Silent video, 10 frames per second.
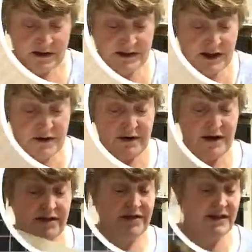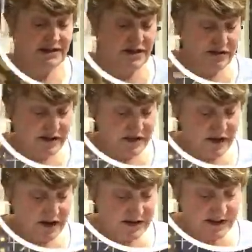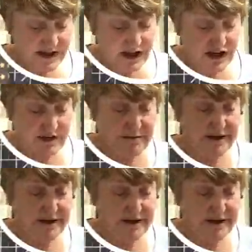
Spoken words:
So these 3 sides are going to